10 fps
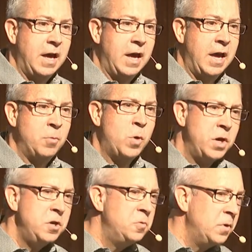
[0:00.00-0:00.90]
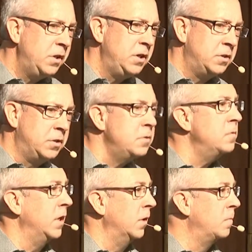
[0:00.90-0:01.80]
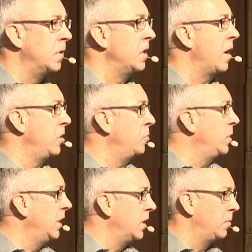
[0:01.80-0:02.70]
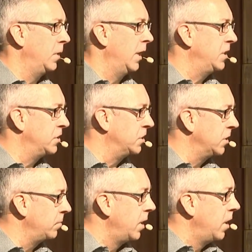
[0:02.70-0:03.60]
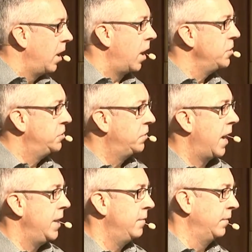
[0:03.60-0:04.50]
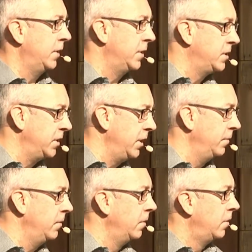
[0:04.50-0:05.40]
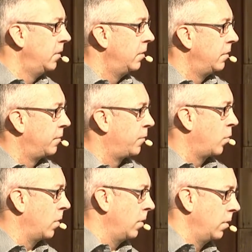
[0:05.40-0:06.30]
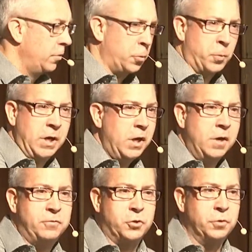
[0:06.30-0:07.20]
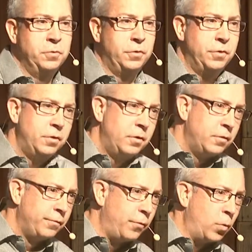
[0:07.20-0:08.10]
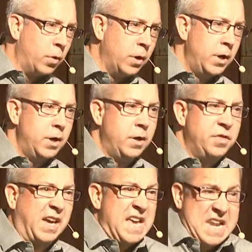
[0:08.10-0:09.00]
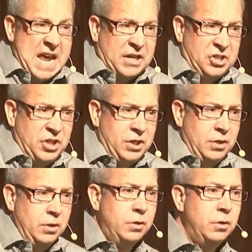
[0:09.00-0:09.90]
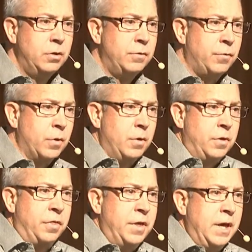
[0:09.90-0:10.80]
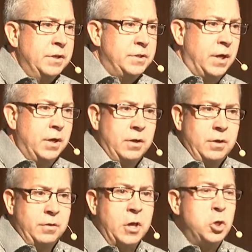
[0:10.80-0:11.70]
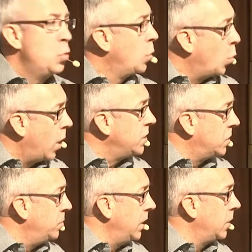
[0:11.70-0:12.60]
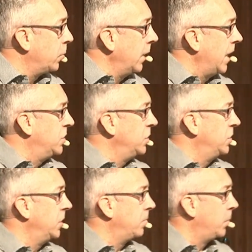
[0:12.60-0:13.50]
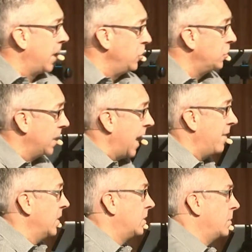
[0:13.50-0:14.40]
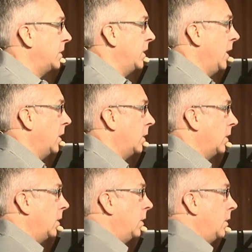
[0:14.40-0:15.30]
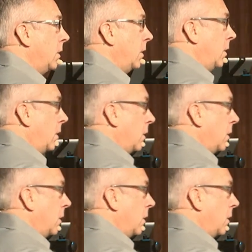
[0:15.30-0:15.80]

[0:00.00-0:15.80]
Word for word: And what are you really doing when that you begin a relationship? Aren't you kind of listening for the ringing of truth, for the connection, for the things that, that you would want to be in a relationship that you could have intimacy in? You